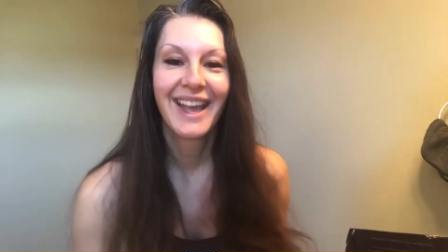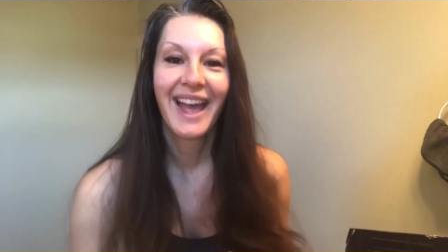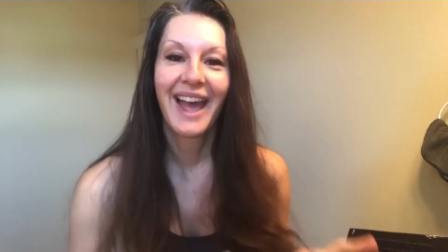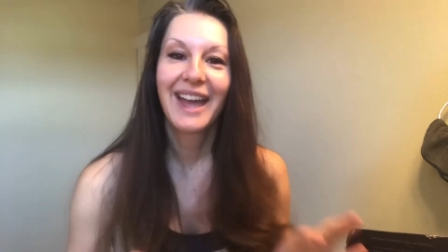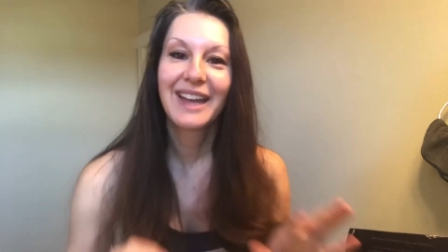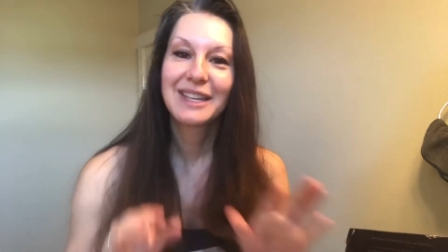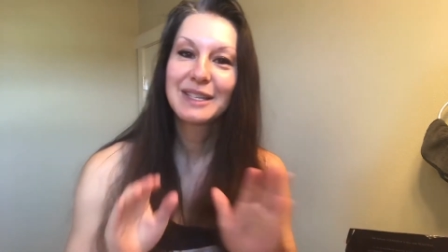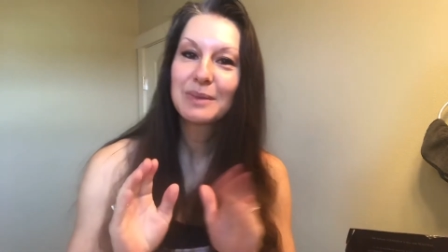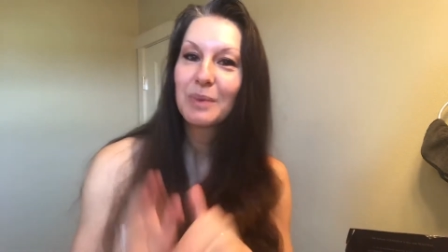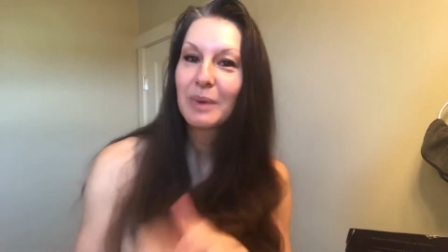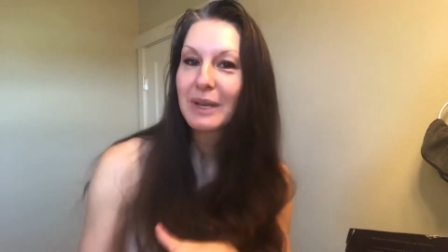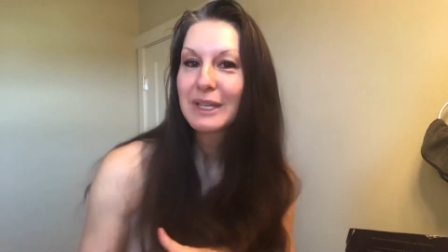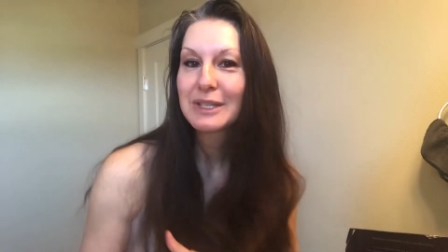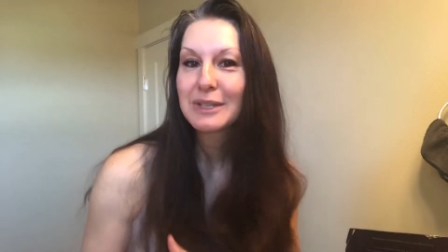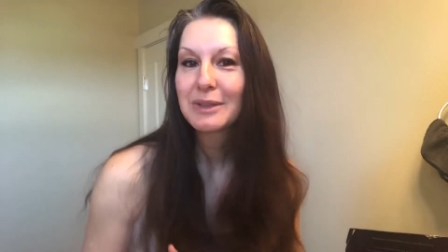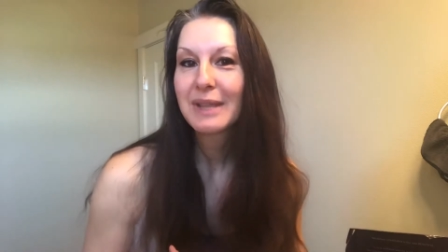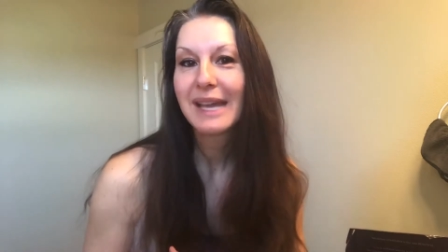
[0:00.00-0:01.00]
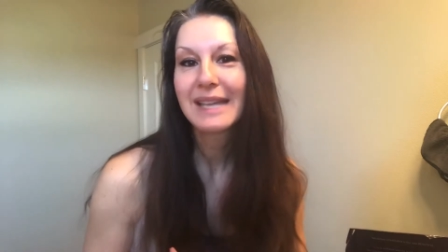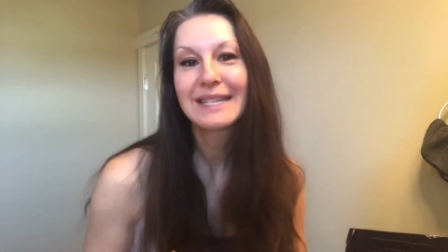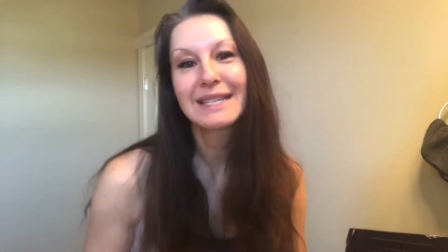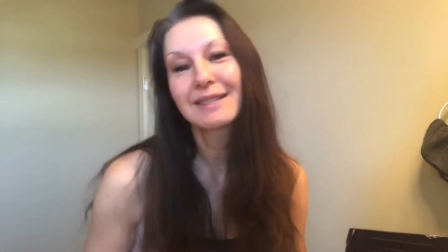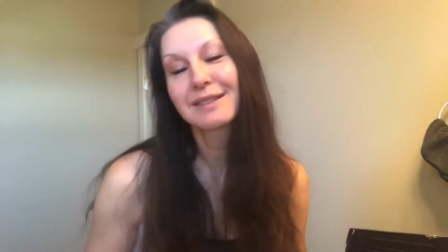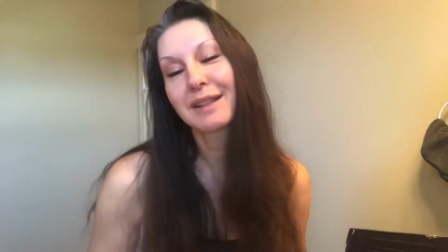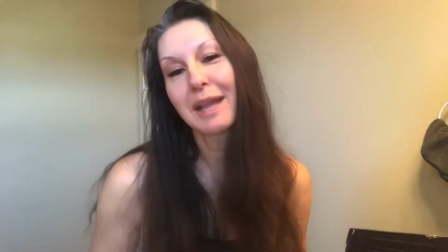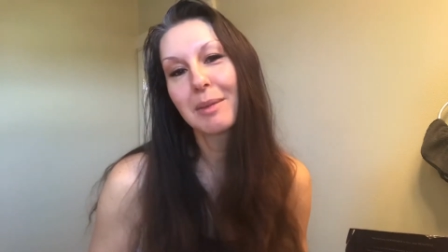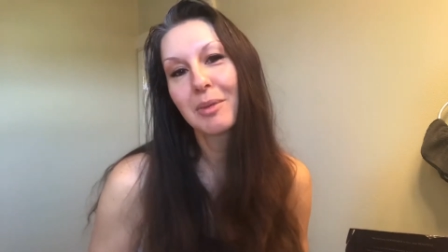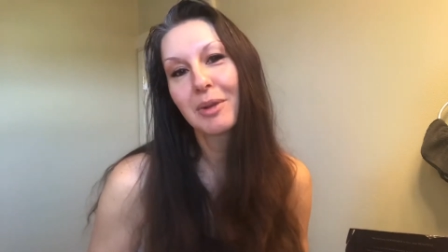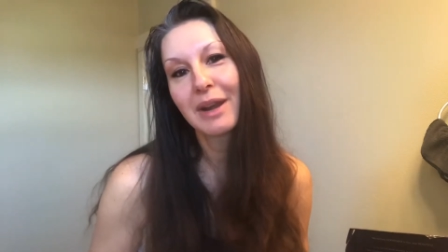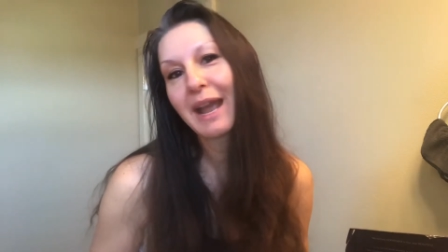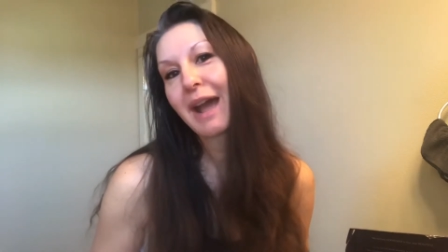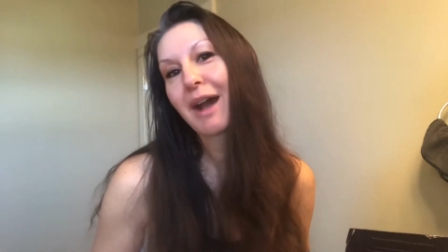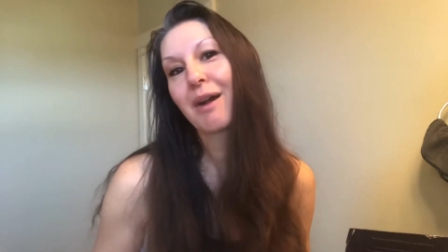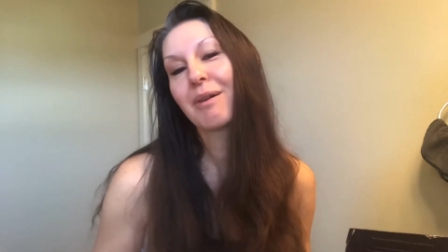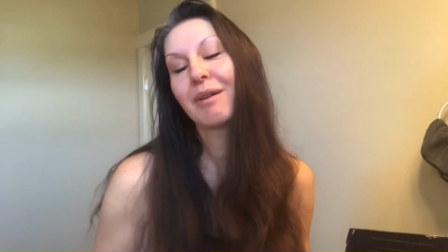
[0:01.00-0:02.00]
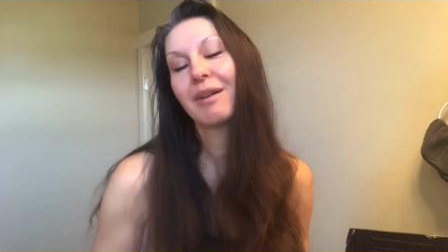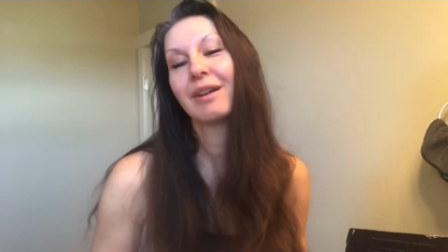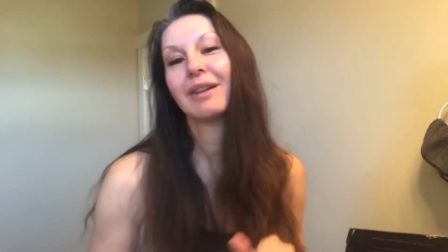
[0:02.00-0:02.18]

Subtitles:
I just want to do that disclaimer now.